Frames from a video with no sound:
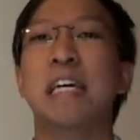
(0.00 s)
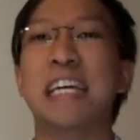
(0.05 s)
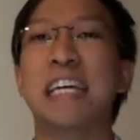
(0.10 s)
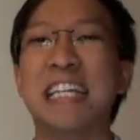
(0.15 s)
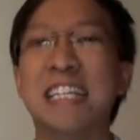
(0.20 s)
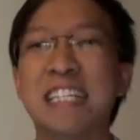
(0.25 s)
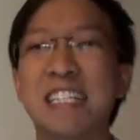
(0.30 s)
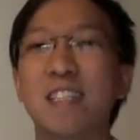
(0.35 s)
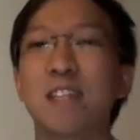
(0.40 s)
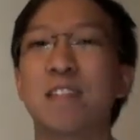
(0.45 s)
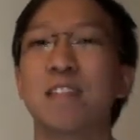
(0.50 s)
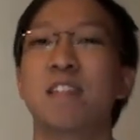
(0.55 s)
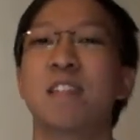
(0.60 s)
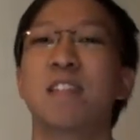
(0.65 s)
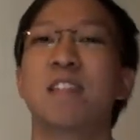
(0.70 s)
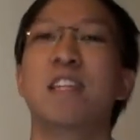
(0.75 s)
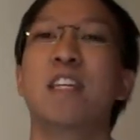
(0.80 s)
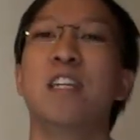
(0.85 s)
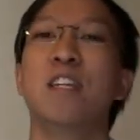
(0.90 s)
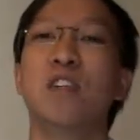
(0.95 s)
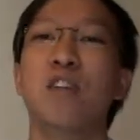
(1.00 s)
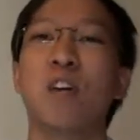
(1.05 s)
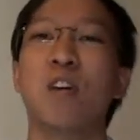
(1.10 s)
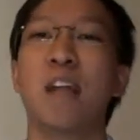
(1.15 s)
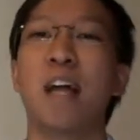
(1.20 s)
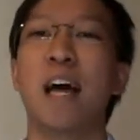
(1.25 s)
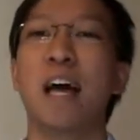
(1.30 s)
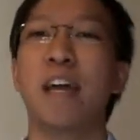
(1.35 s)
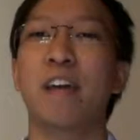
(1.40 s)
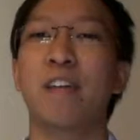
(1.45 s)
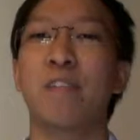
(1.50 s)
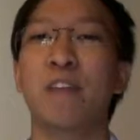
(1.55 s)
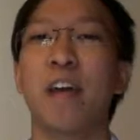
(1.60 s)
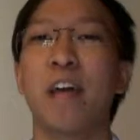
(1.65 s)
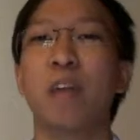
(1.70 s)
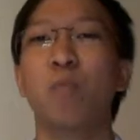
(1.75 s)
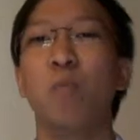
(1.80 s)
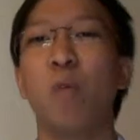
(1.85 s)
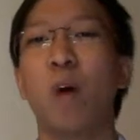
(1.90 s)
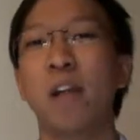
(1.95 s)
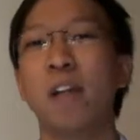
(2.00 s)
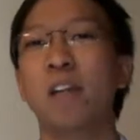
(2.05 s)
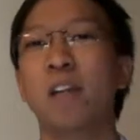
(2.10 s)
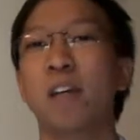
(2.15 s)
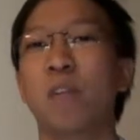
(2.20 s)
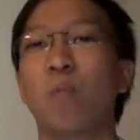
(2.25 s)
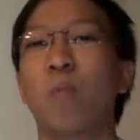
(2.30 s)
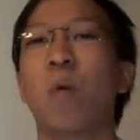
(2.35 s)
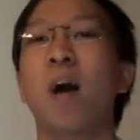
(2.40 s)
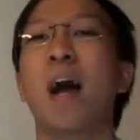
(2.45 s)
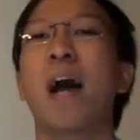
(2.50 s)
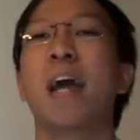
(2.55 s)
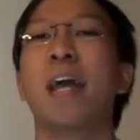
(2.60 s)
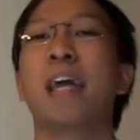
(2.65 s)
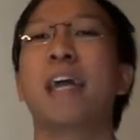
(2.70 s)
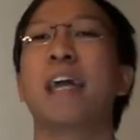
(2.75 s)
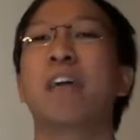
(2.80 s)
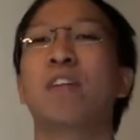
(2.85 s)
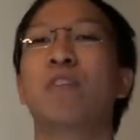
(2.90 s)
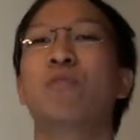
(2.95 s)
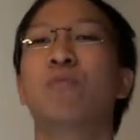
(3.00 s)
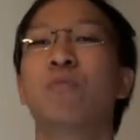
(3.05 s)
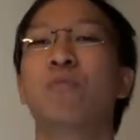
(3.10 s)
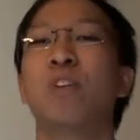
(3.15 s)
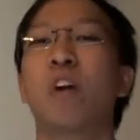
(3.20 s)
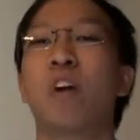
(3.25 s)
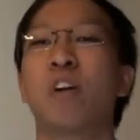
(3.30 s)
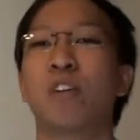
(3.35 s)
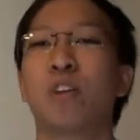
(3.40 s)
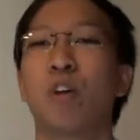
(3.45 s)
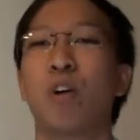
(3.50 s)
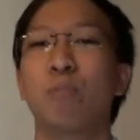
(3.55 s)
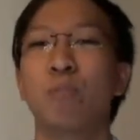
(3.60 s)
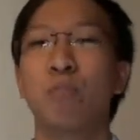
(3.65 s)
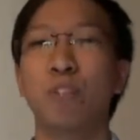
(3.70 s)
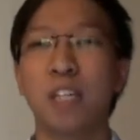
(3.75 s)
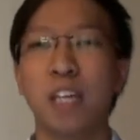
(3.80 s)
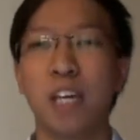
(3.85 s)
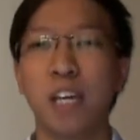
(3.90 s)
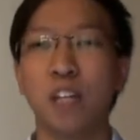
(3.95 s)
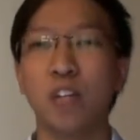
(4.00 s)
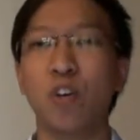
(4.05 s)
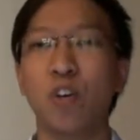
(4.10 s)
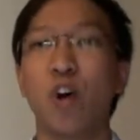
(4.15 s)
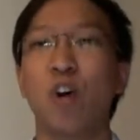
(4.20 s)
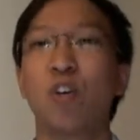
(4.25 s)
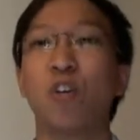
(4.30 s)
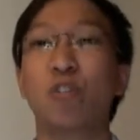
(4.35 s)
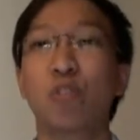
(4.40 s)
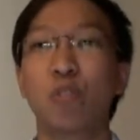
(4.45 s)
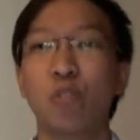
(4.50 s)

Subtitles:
instances in your life and wondered why can you not communicate your